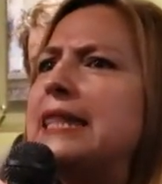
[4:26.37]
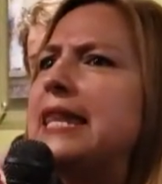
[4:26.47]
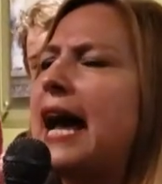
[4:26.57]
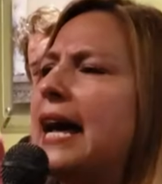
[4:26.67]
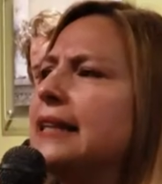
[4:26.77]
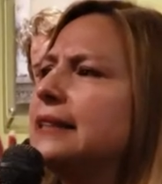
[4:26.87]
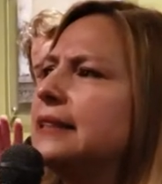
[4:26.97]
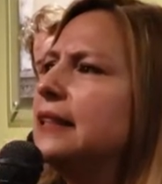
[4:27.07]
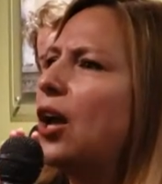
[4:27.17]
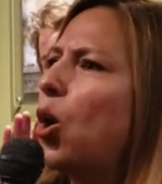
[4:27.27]
that
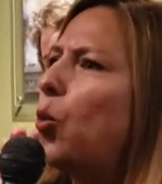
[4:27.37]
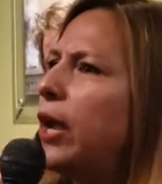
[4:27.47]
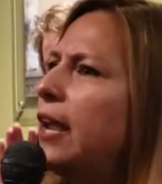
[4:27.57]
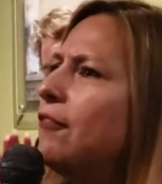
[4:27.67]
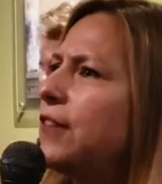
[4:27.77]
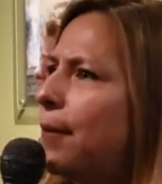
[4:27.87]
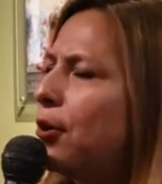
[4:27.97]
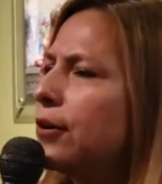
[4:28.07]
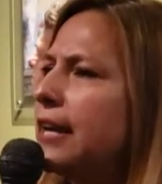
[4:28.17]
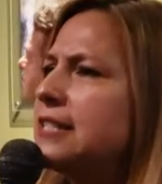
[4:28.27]
we
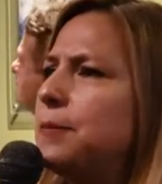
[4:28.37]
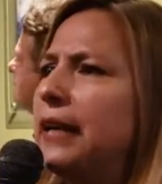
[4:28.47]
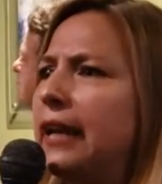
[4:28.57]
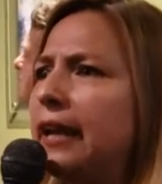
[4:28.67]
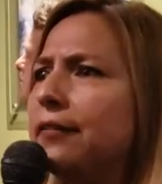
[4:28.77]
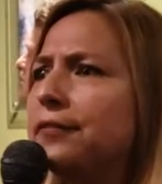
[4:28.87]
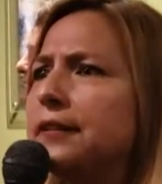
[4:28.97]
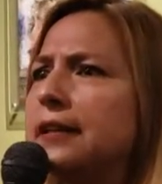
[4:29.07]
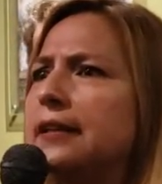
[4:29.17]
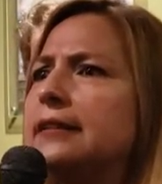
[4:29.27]
Democrats believe
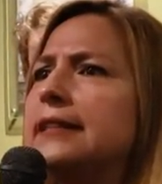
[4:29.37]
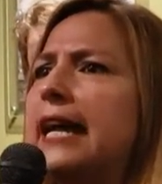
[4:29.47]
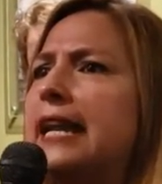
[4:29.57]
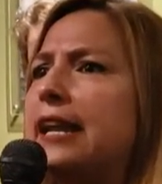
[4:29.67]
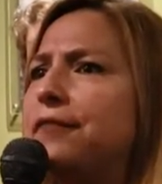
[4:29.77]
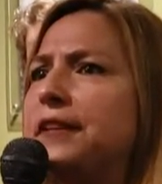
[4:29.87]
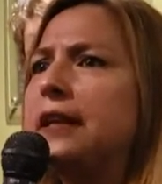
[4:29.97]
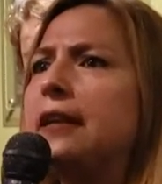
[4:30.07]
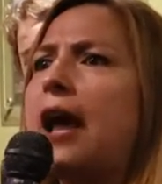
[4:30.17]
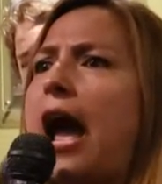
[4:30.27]
that
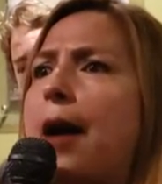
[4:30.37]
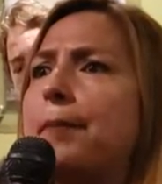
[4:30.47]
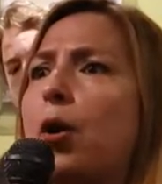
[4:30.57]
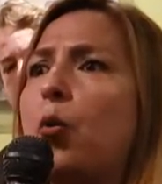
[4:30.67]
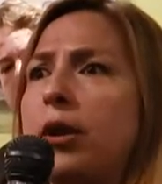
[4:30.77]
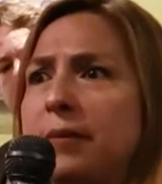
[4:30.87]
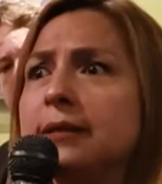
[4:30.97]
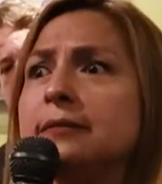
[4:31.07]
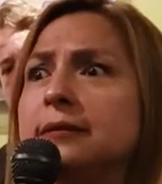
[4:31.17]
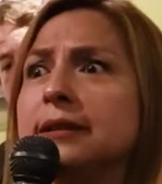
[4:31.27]
lifting up women
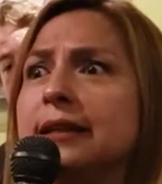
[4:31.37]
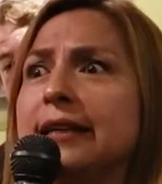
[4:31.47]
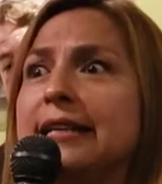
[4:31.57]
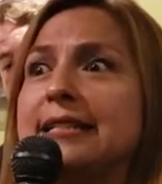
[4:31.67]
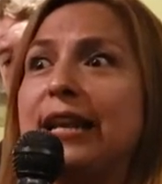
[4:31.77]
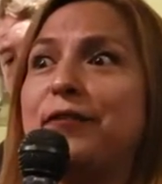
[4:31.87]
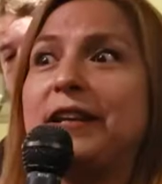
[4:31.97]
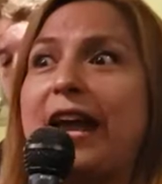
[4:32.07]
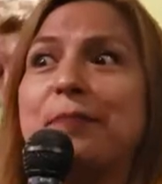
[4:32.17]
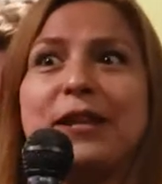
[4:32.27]
is
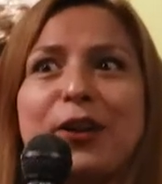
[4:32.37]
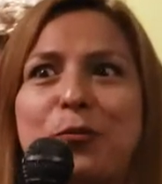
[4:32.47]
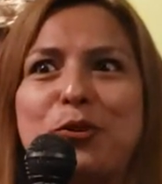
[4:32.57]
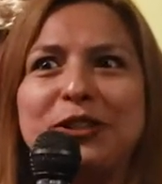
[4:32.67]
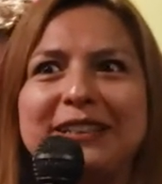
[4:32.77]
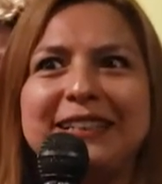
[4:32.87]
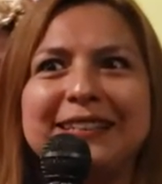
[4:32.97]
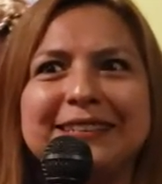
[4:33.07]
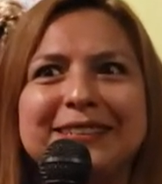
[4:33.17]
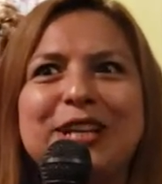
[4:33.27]
lifting up the
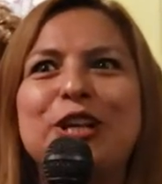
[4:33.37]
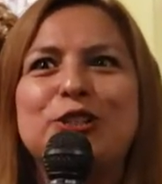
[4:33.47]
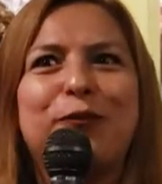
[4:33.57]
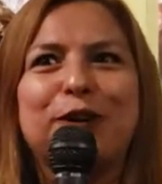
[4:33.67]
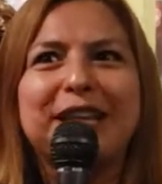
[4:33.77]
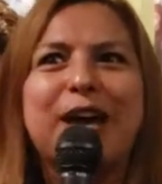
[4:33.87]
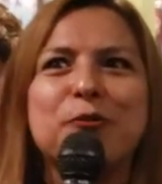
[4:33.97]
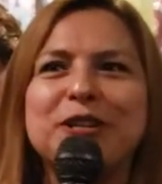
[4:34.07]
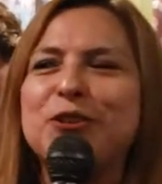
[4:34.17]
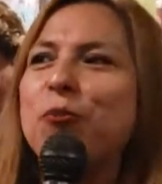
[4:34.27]
communities. So for that
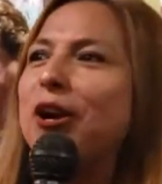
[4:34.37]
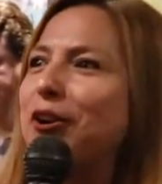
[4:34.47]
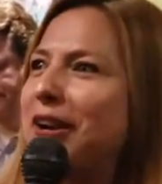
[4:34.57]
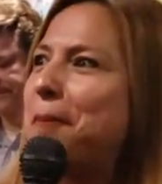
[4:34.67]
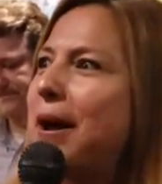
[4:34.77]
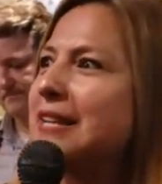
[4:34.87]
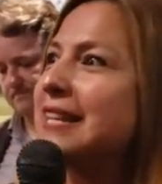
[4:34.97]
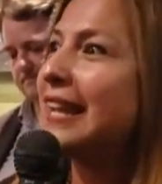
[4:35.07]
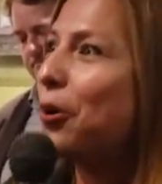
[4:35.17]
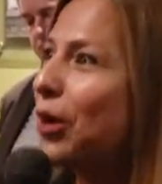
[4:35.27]
reason, we're gonna pass
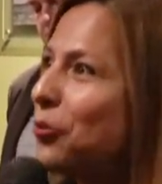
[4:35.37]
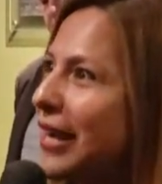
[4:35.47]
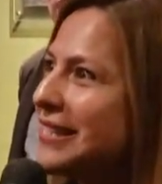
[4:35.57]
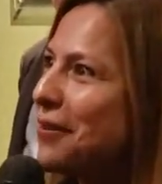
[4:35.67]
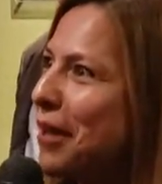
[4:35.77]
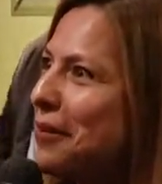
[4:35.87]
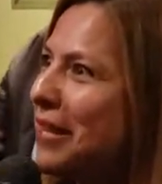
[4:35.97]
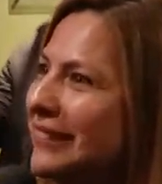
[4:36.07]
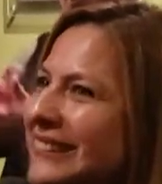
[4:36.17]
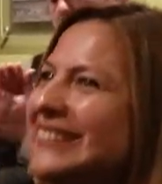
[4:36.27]
the Equal Rights
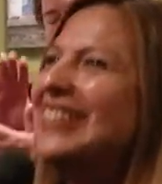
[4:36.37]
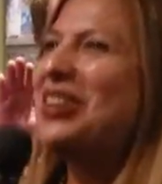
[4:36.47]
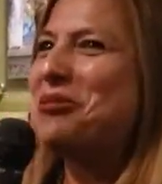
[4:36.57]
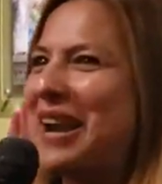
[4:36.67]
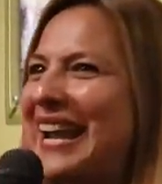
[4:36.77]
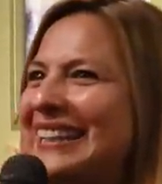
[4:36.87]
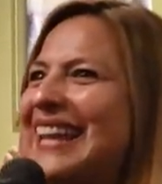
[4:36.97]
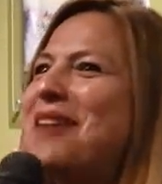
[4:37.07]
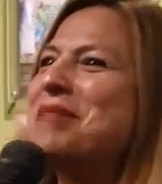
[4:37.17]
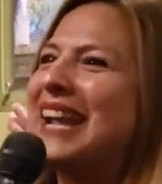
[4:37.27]
Amendment right
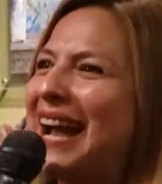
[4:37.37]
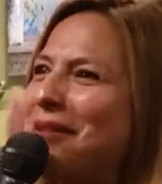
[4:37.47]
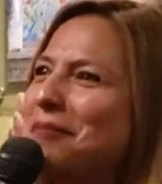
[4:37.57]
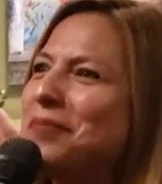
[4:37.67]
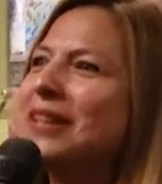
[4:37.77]
from the top,